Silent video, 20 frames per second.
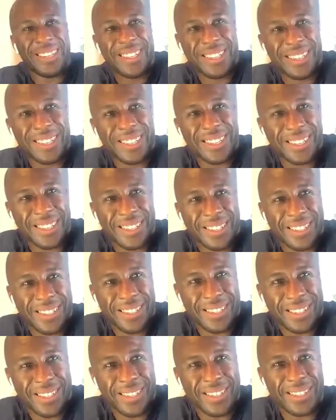know
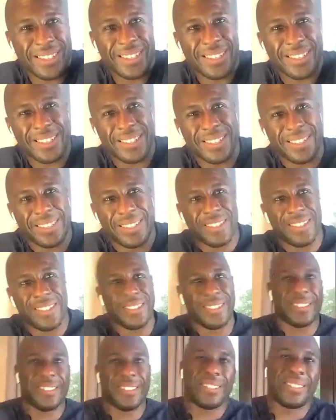when he's
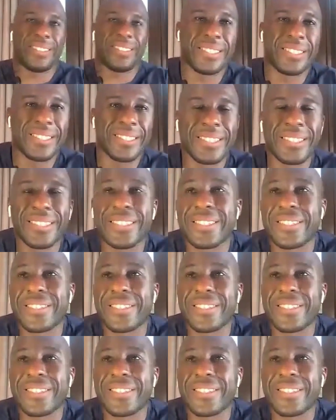mentioned, you